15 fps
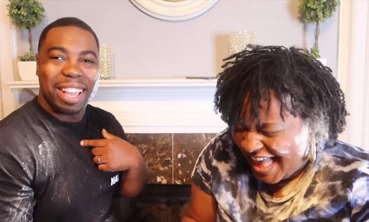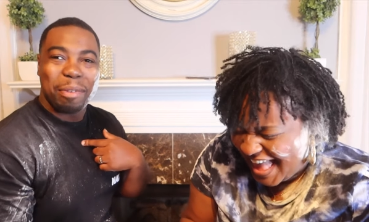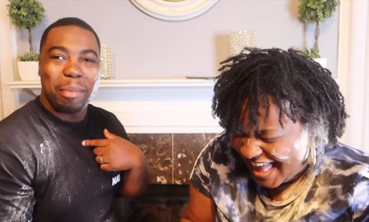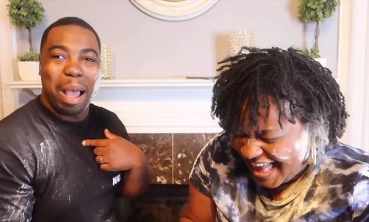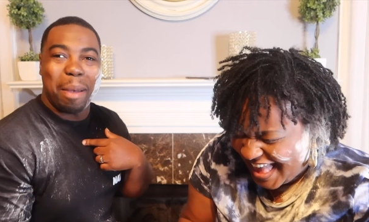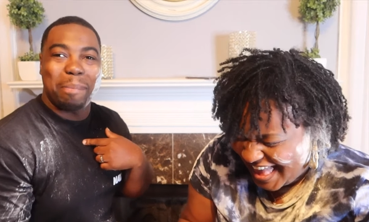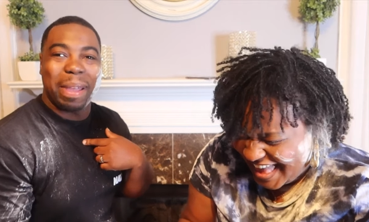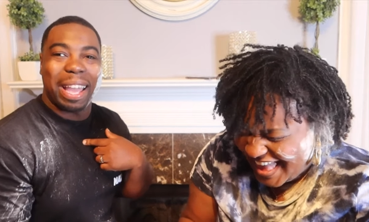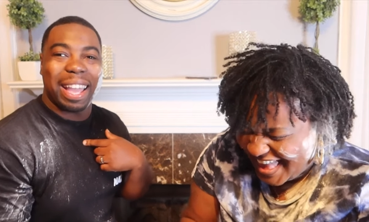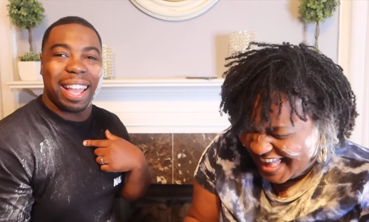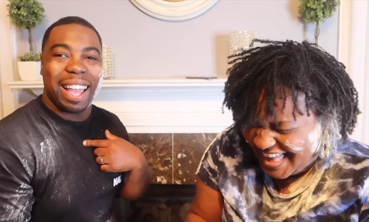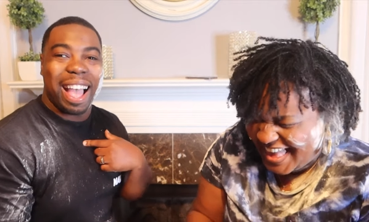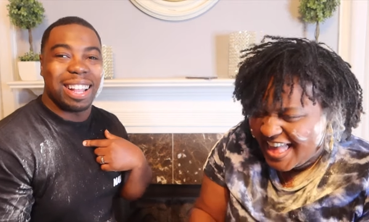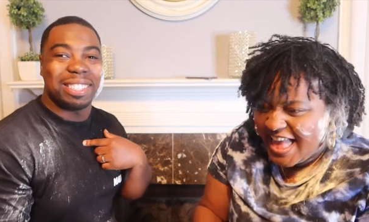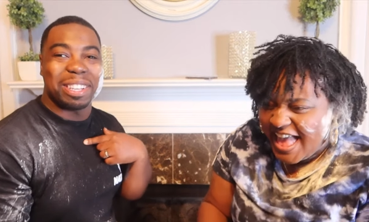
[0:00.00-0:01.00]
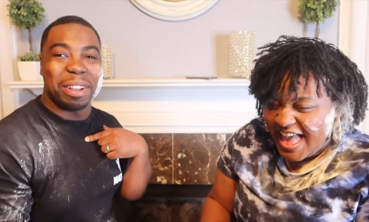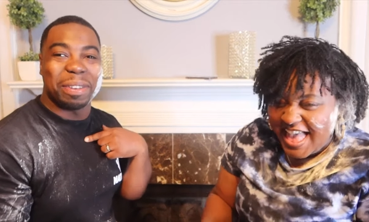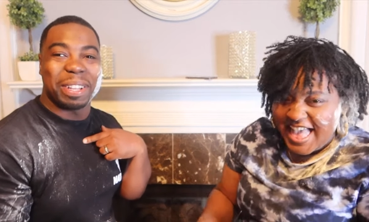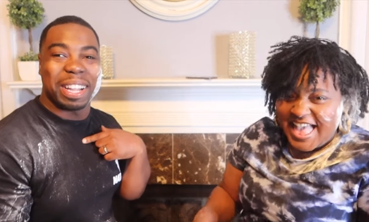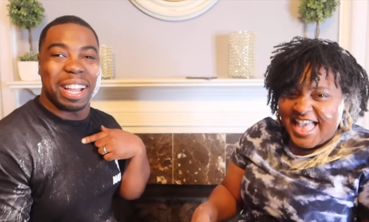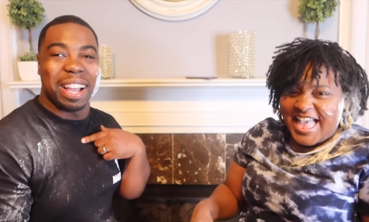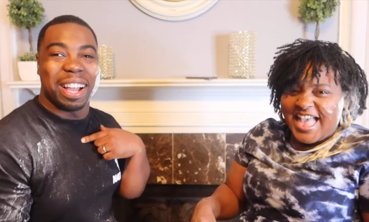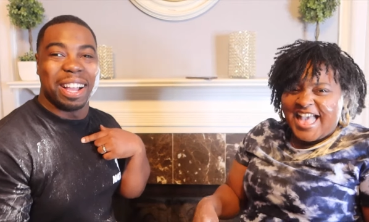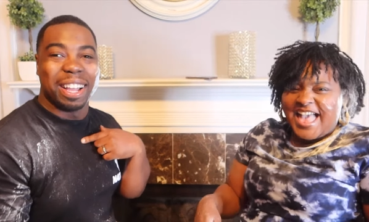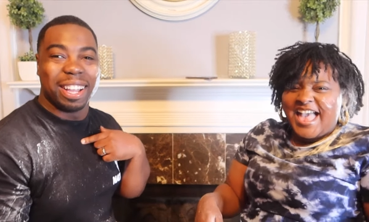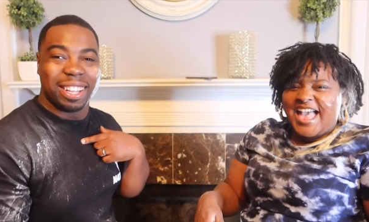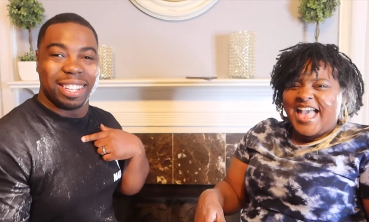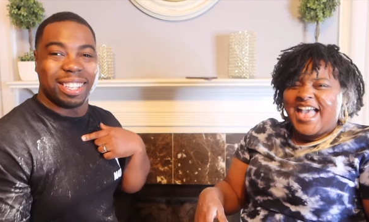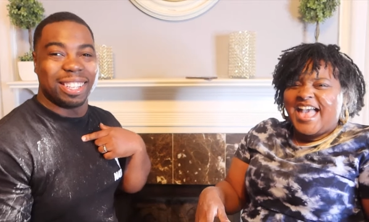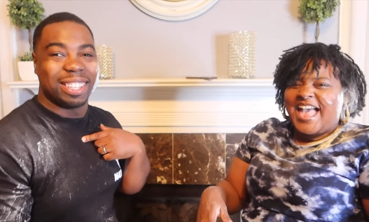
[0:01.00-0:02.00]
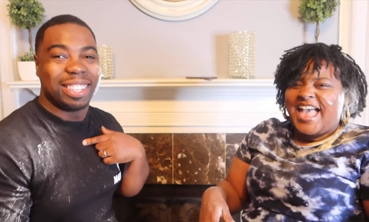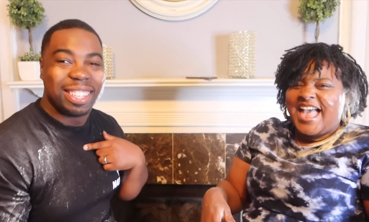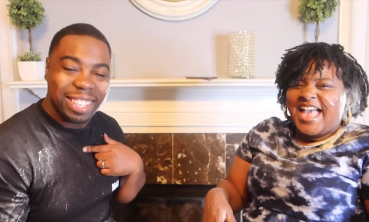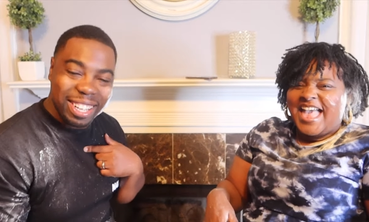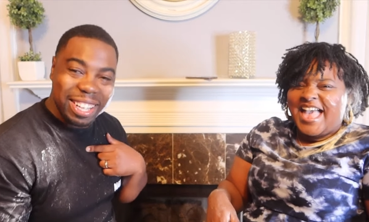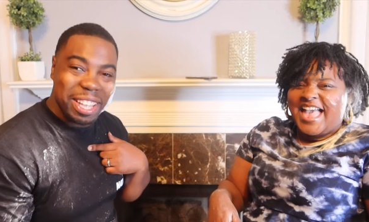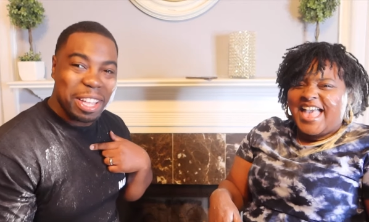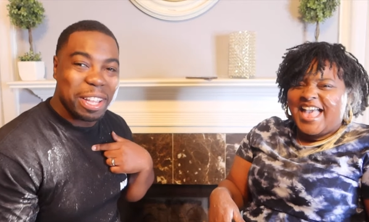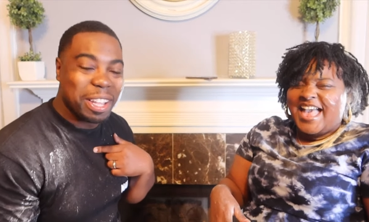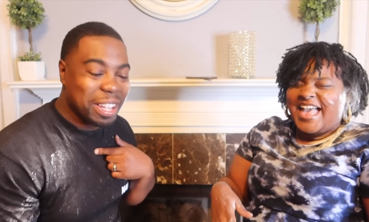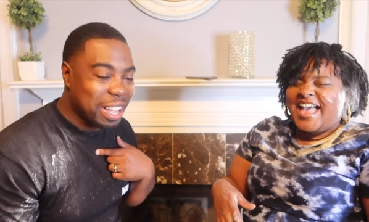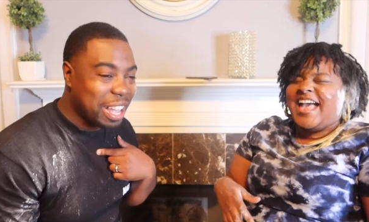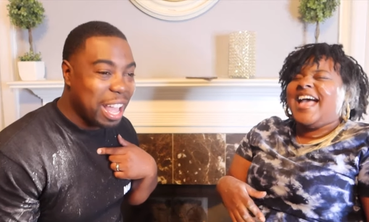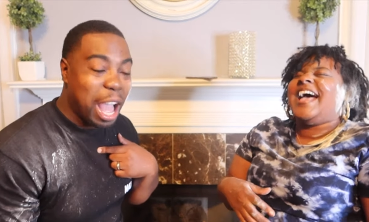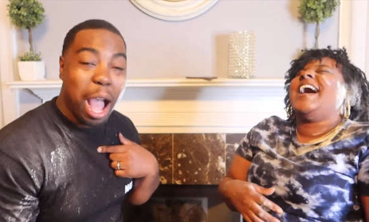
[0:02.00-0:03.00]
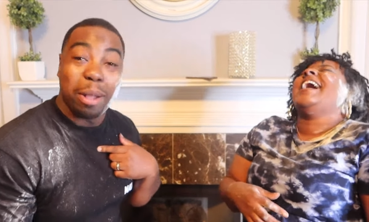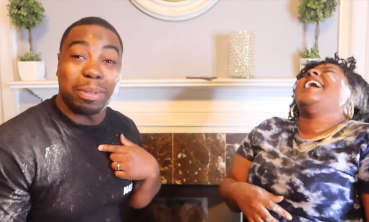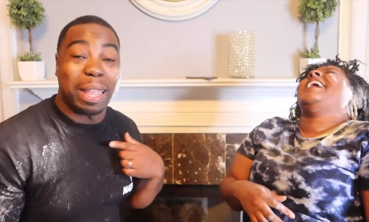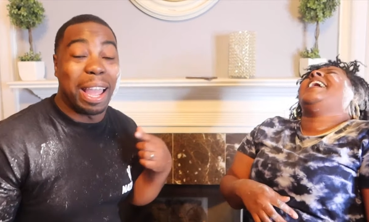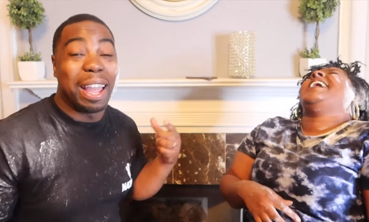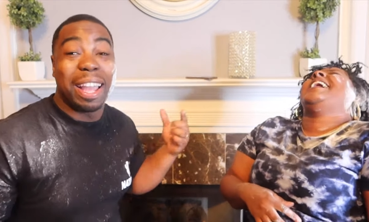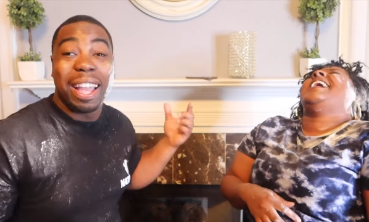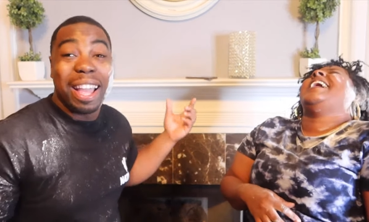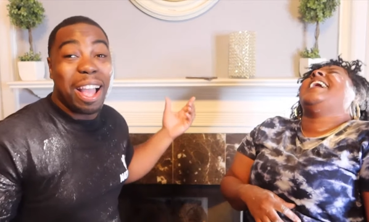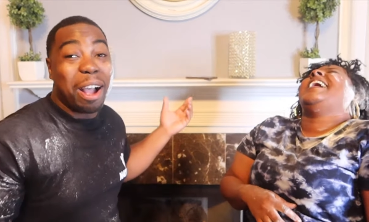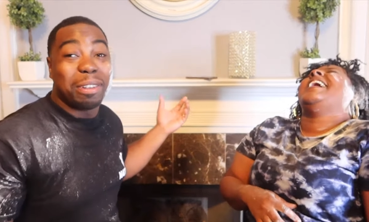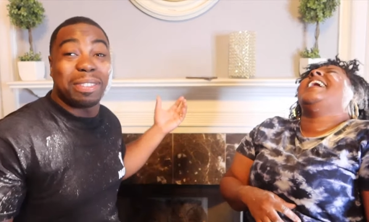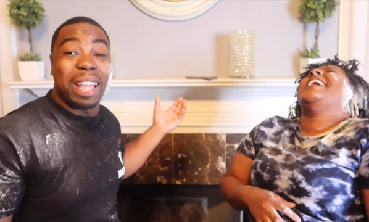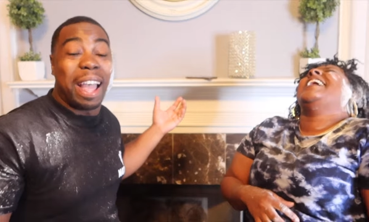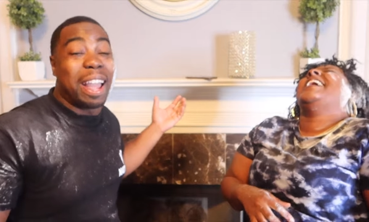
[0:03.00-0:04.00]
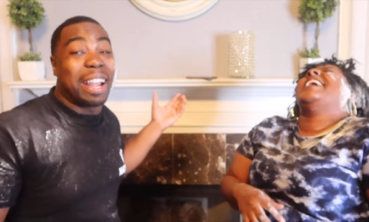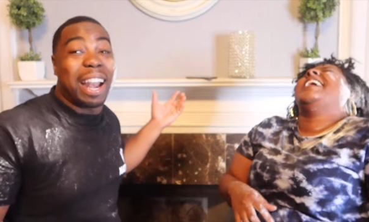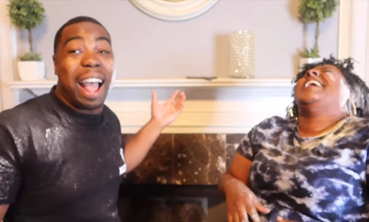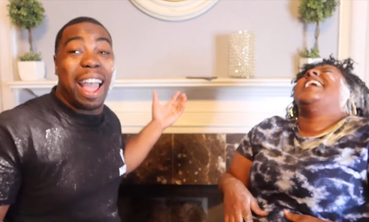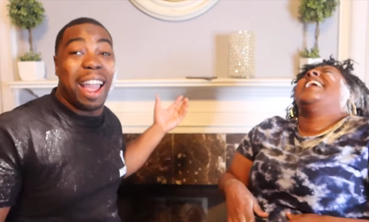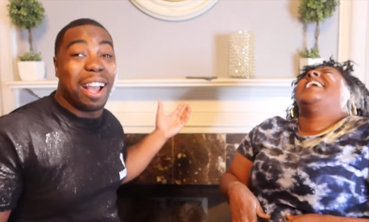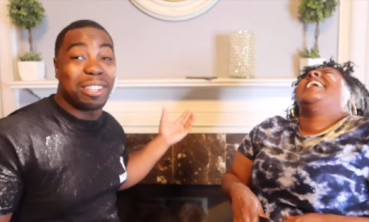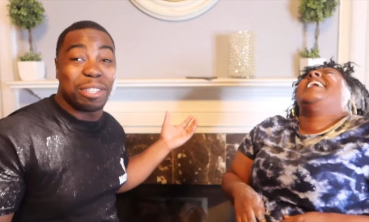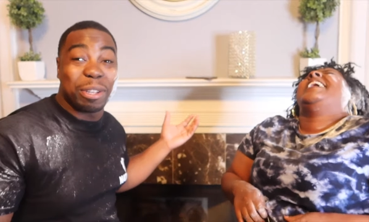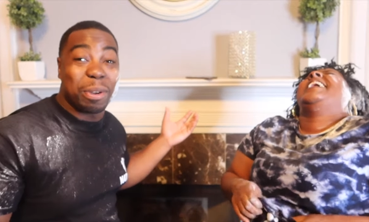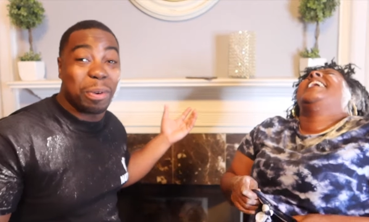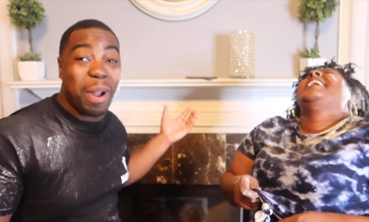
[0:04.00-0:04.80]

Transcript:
Speaker 1: my bad, I jumped the gun. I'm, I'm thinking I answered it